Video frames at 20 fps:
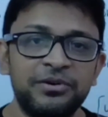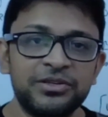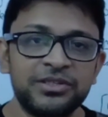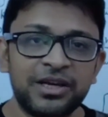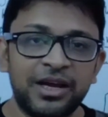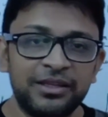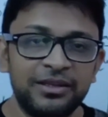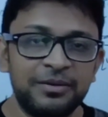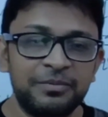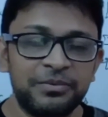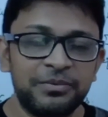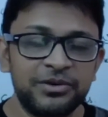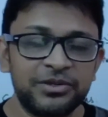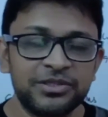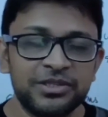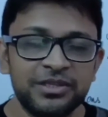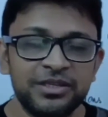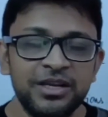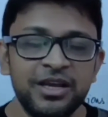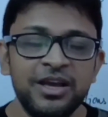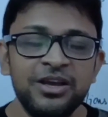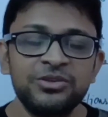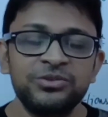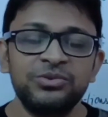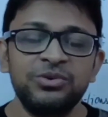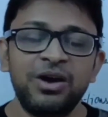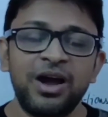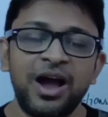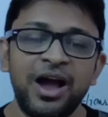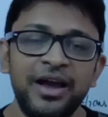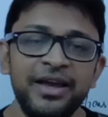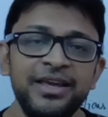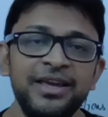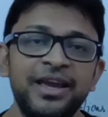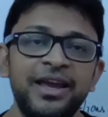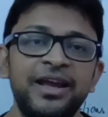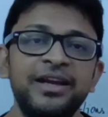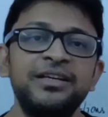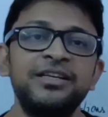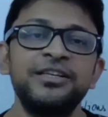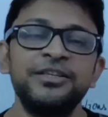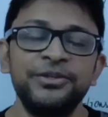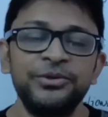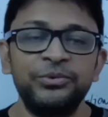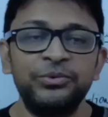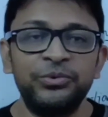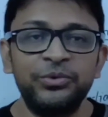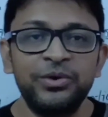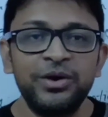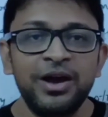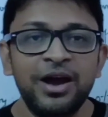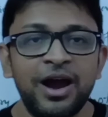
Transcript: other person. So I hate you.